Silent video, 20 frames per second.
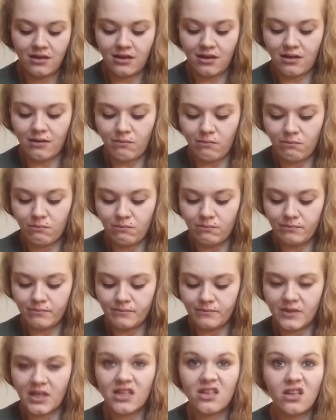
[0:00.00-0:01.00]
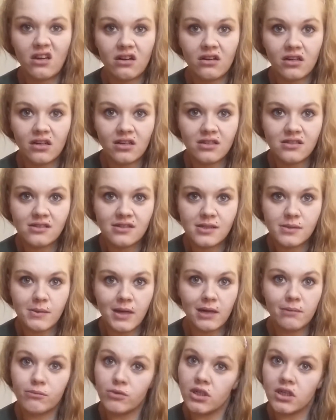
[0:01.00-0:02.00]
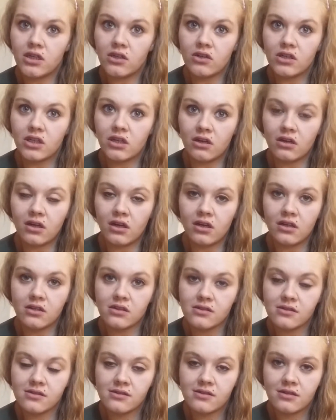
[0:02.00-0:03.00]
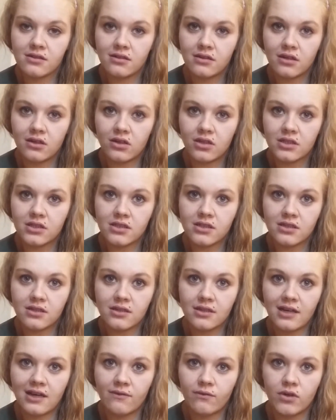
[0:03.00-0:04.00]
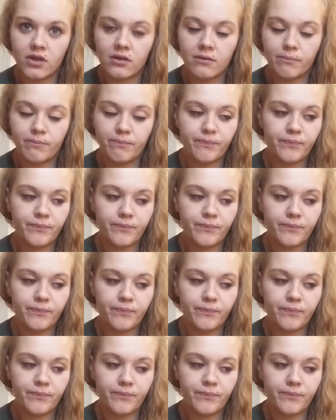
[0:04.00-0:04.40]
And yogurts as well. I'm going to like yogurts. I like to have a